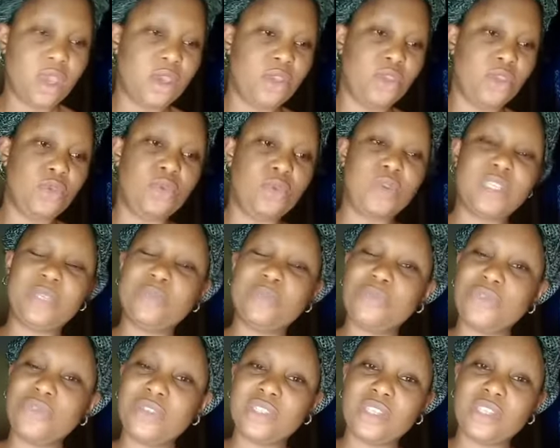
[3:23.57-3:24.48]
You
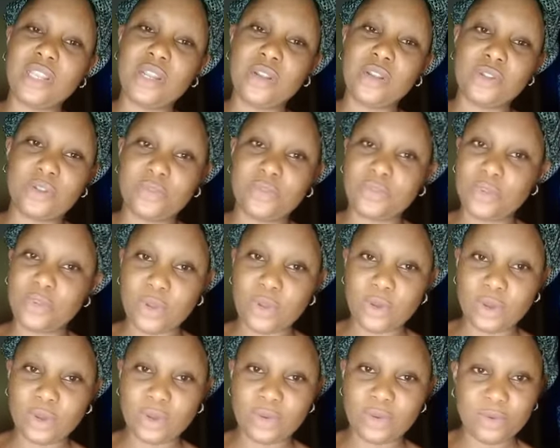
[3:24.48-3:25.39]
experienced a lot of
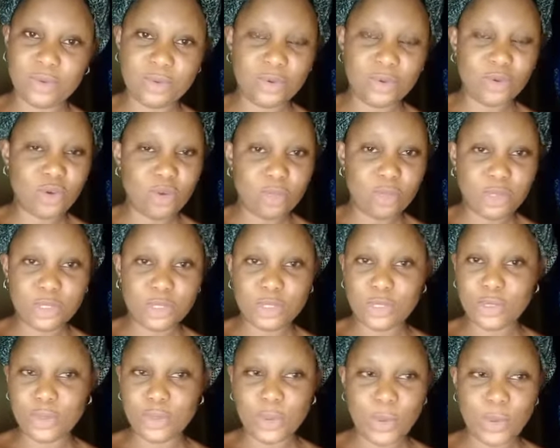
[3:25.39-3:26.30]
luck coming to
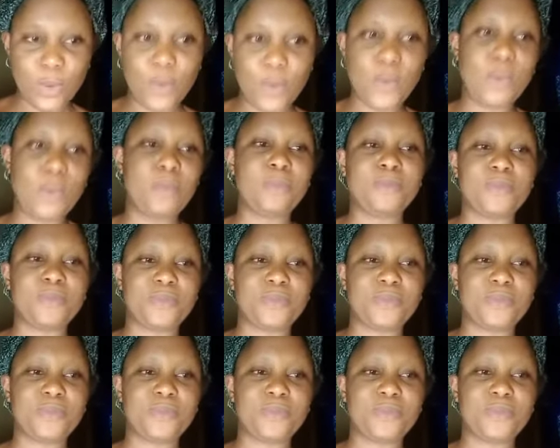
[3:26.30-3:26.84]
your home.